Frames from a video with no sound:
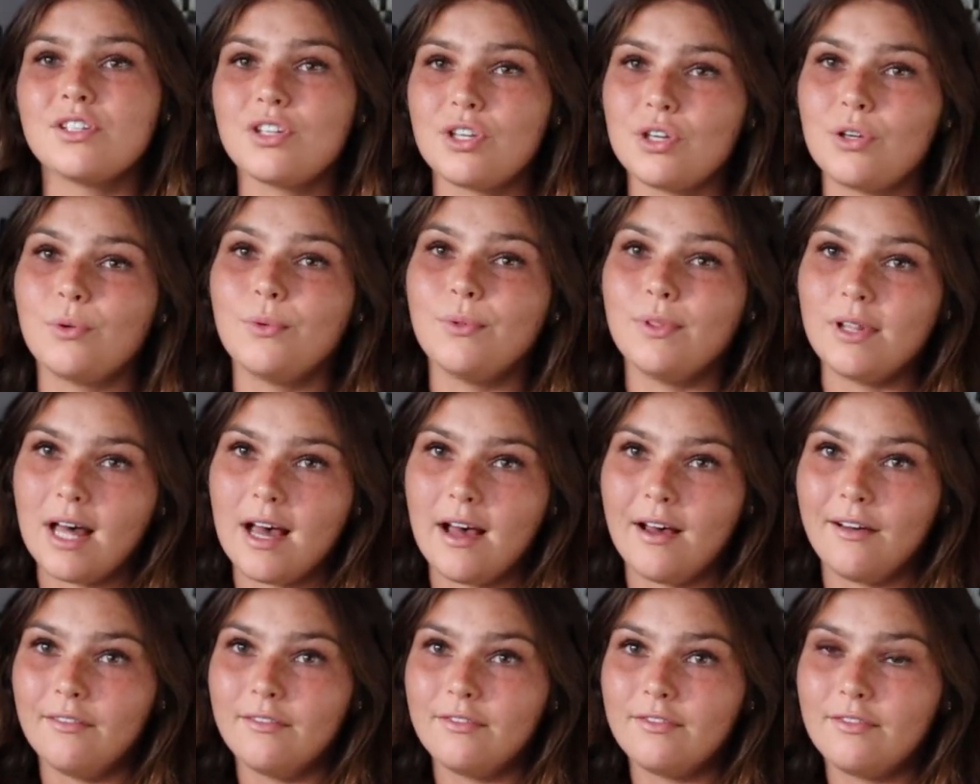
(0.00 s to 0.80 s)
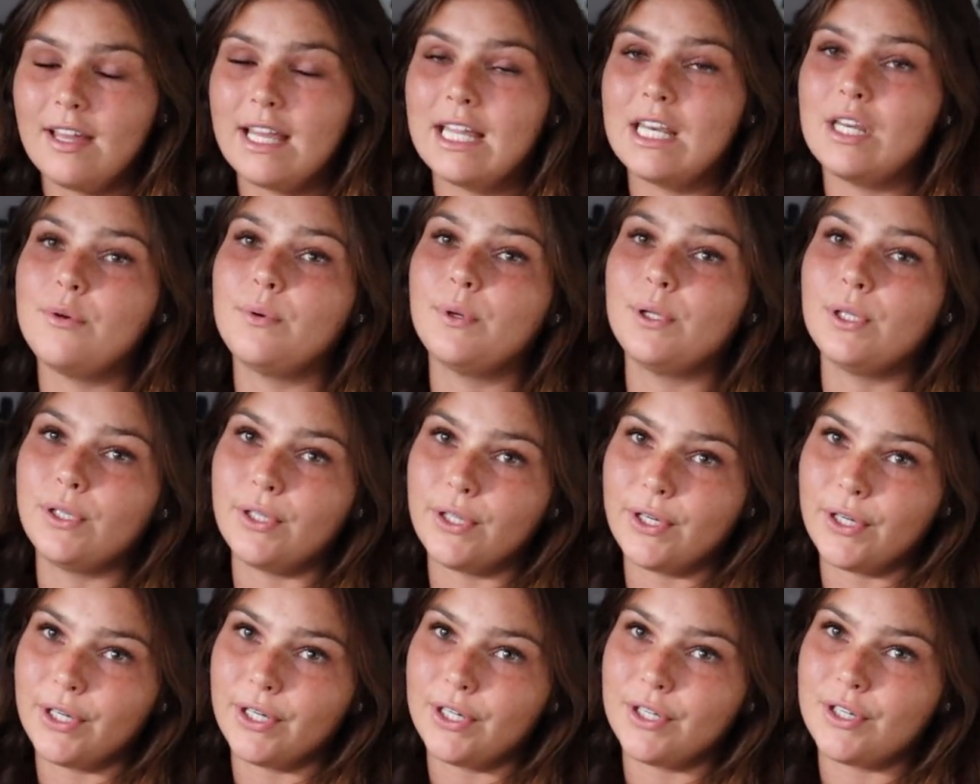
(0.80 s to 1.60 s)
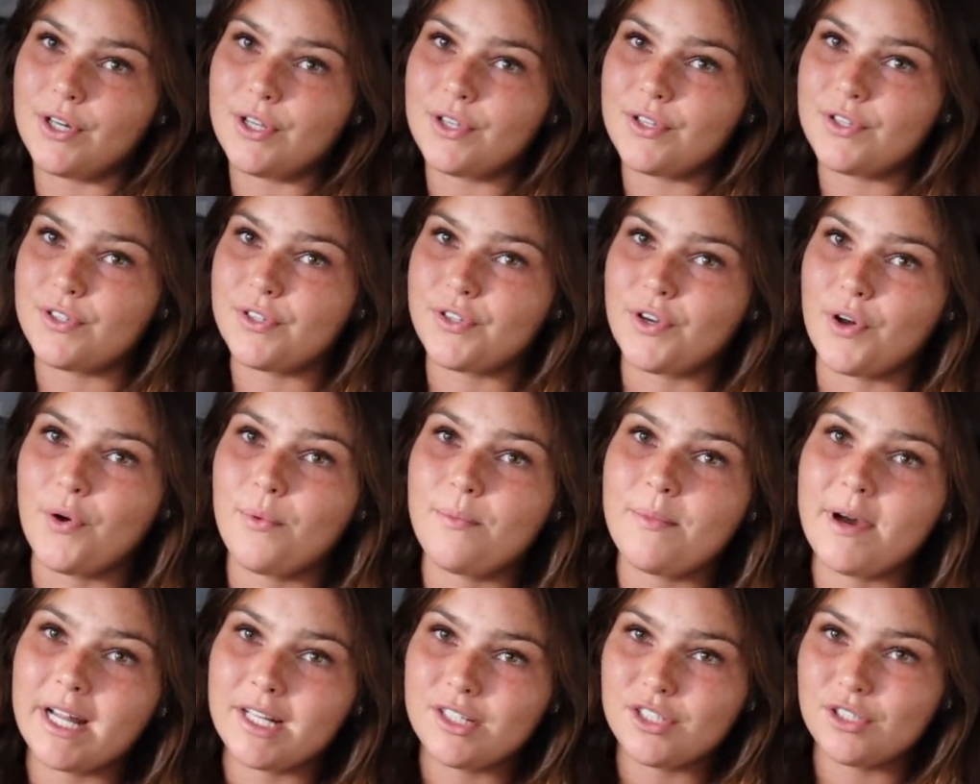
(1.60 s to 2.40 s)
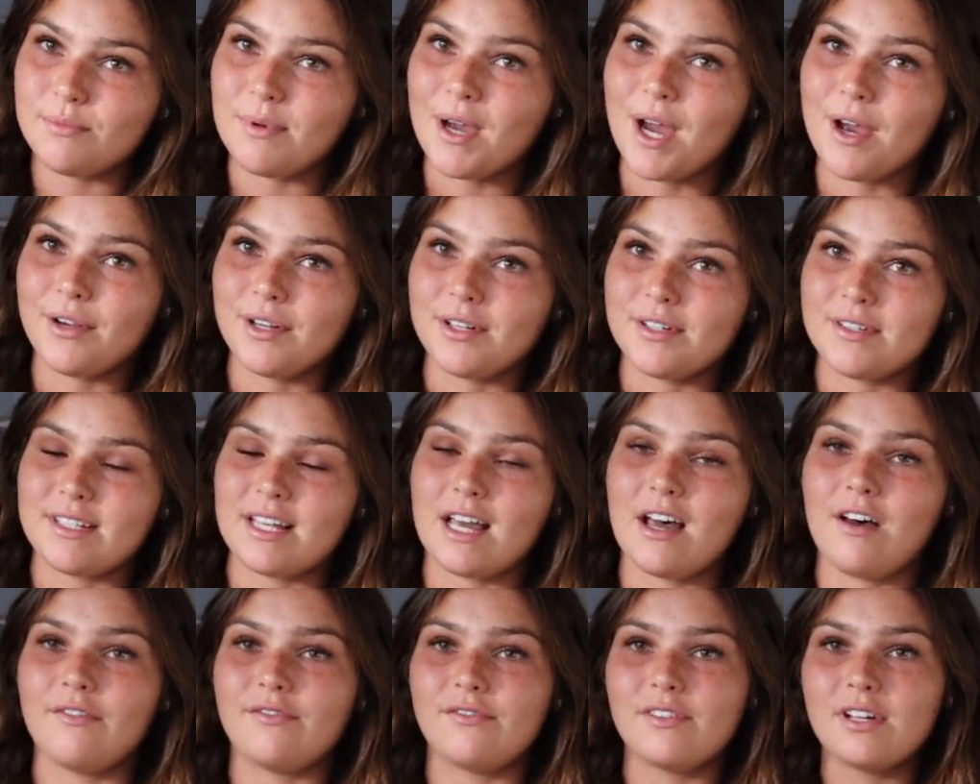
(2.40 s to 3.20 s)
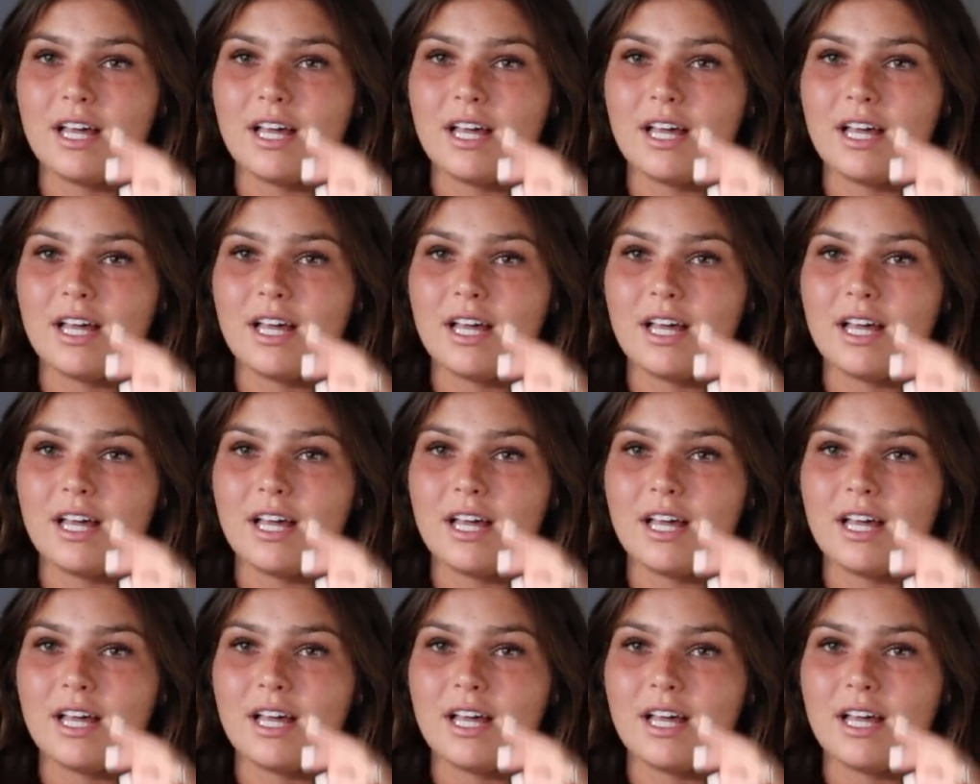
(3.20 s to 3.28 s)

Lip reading: you love and you will learn so much about yourself.